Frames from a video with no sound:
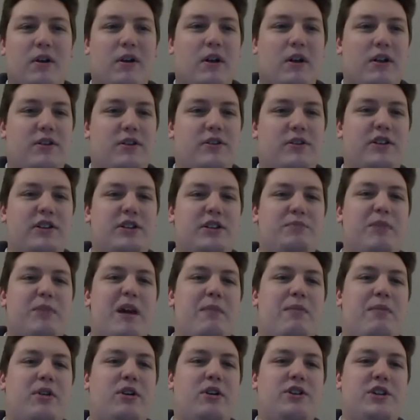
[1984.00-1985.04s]
So this is
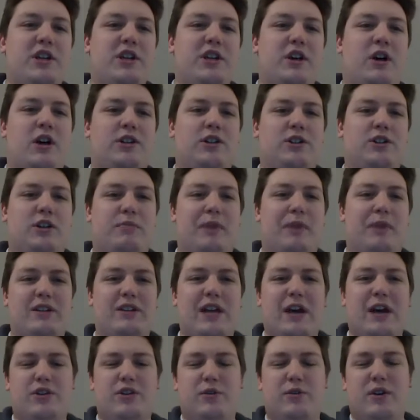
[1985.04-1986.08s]
Ben Percy, Oscar
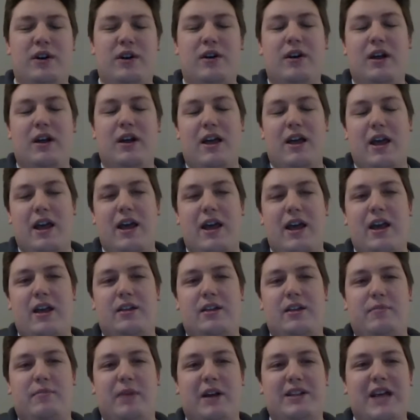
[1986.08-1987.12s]
Bazaldua.
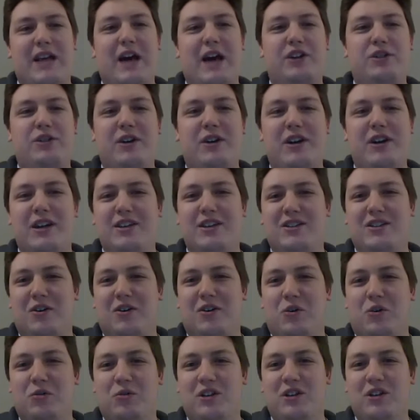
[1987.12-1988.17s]
And Bazaldua is
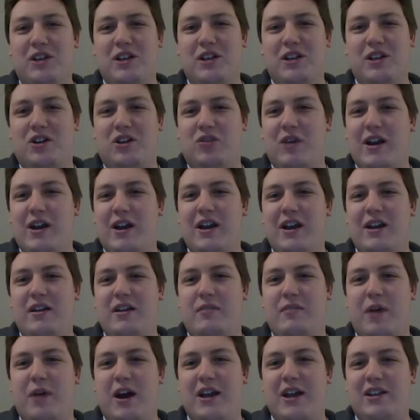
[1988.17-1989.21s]
only
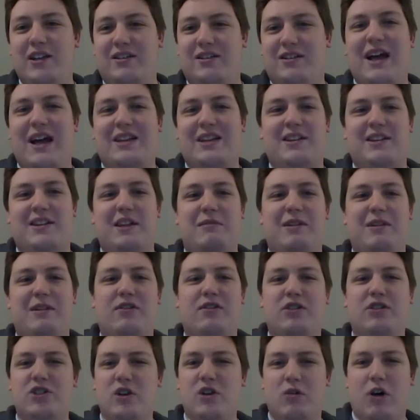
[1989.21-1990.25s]
credited by his last name here.
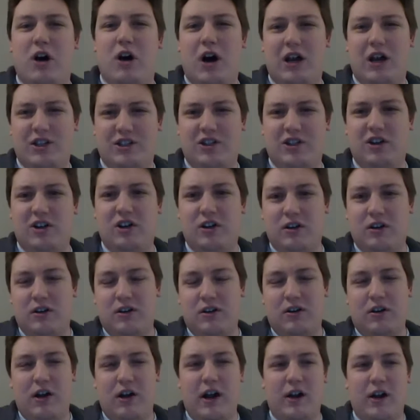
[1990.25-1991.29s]
There's no Oscar.
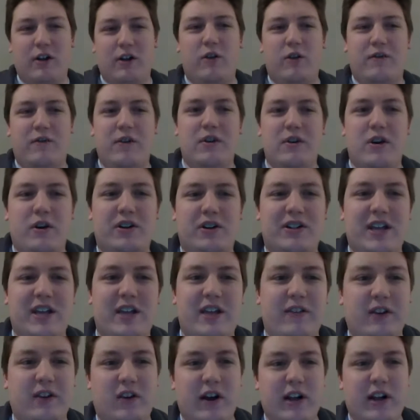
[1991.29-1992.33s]
I don't know if you noticed that in
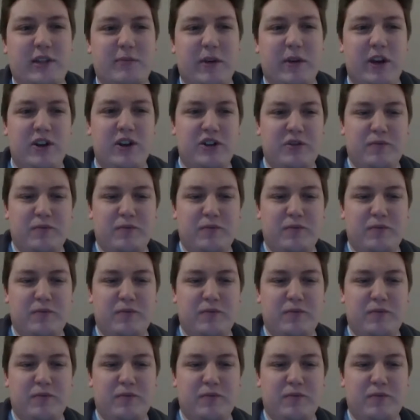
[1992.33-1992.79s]
the credits page.